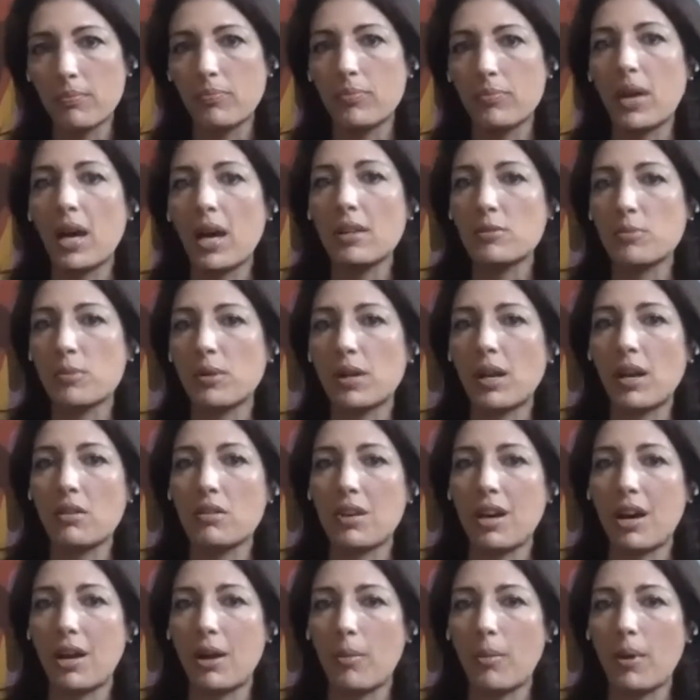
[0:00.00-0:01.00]
That's what I
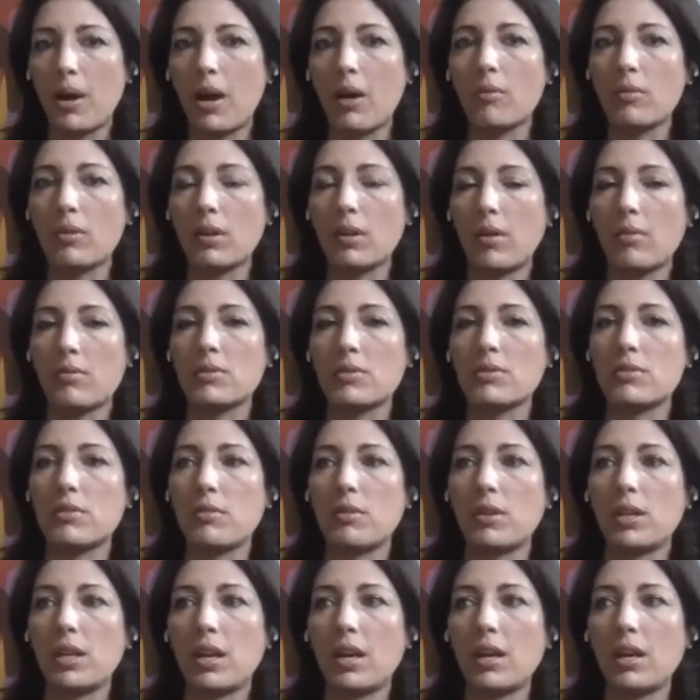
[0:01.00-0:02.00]
thought about when I was
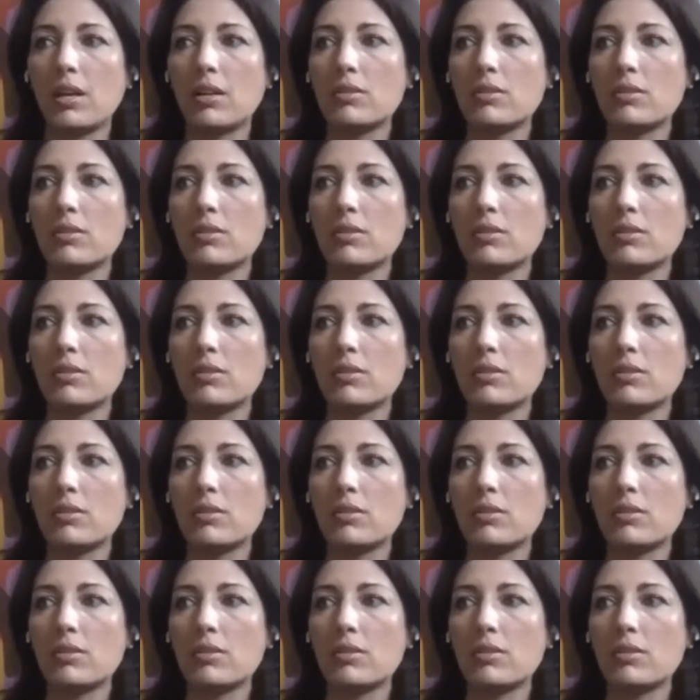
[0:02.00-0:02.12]
doing it.